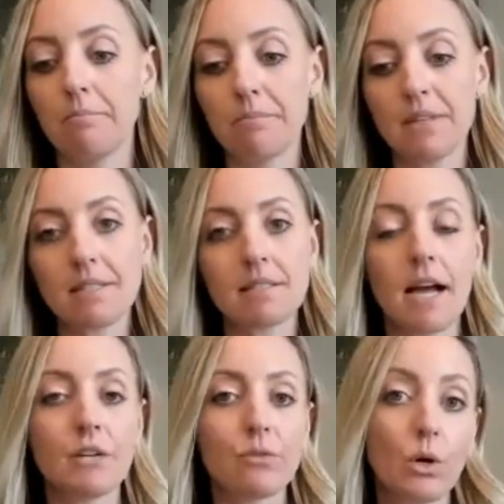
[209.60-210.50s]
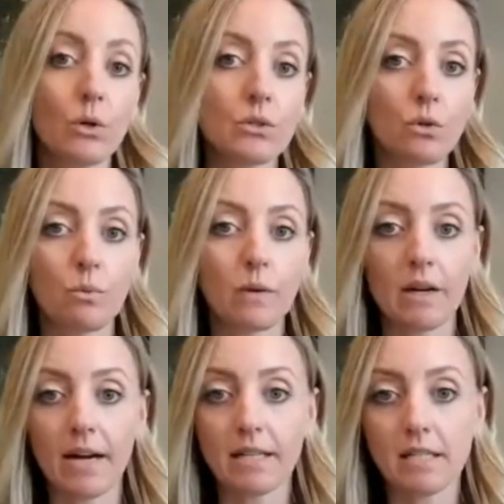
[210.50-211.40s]
This is kind of also
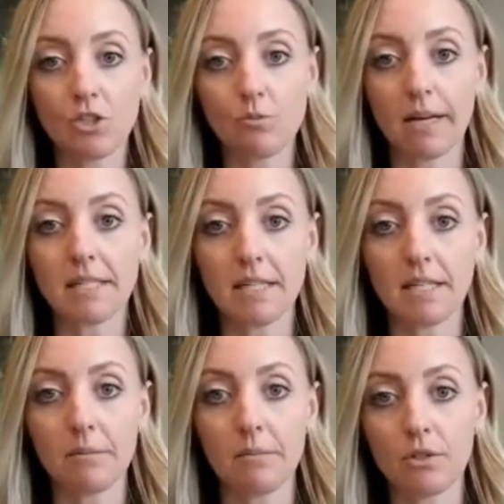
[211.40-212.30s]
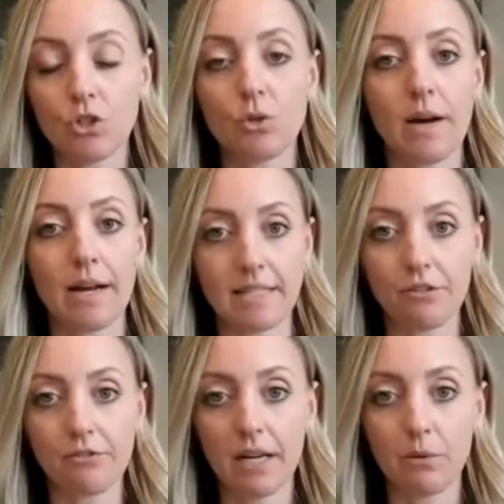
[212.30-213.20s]
where I teach my team to
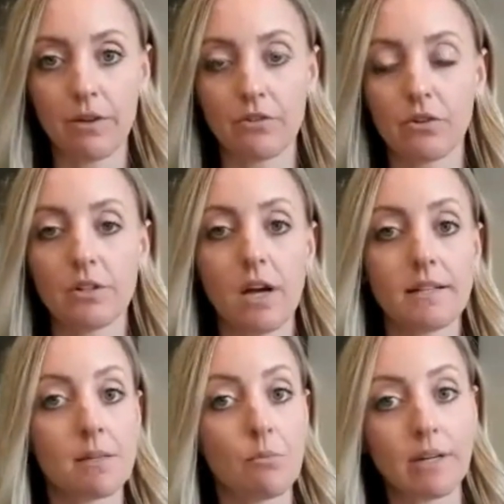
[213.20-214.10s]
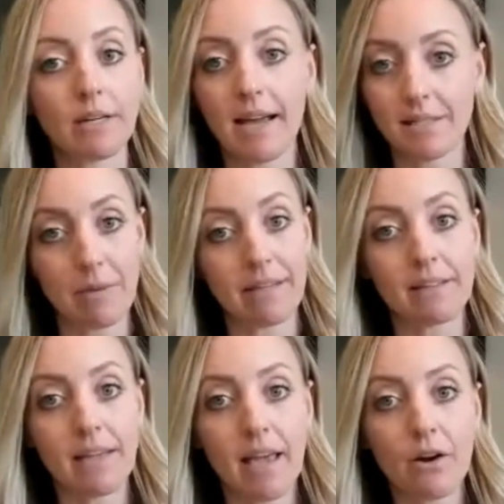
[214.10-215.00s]
identify whether or not someone has a bank
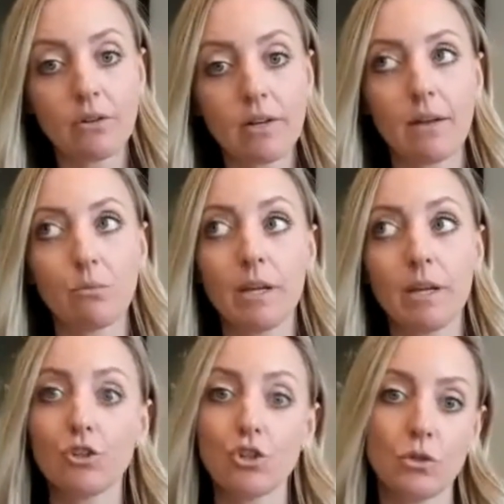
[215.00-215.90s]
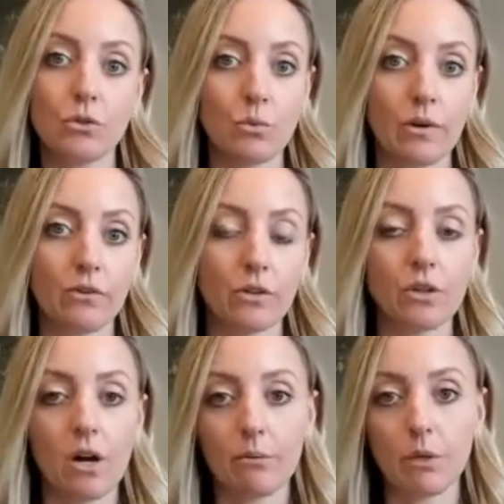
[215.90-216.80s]
account, and we can choose whether or
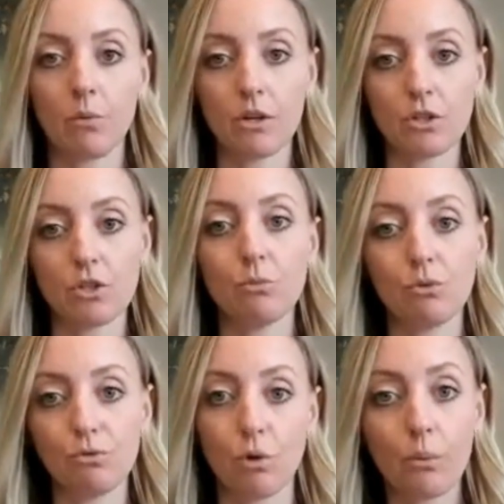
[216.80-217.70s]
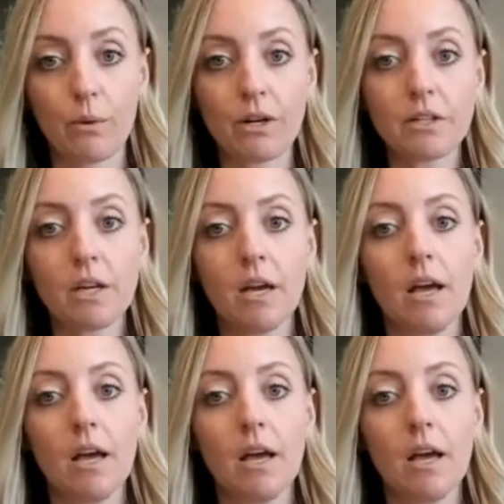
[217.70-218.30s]
not we want to move forward.